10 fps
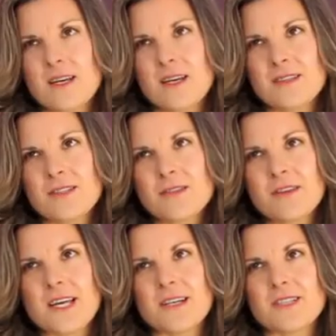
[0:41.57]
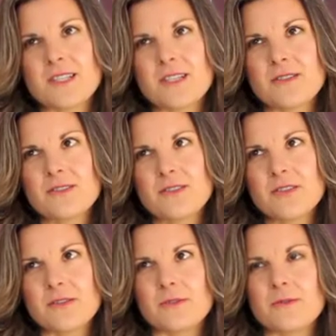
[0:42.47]
In
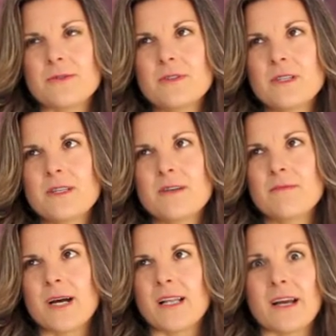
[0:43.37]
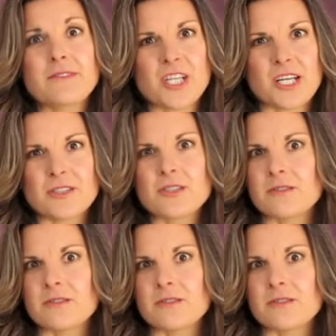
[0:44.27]
2002, my life changed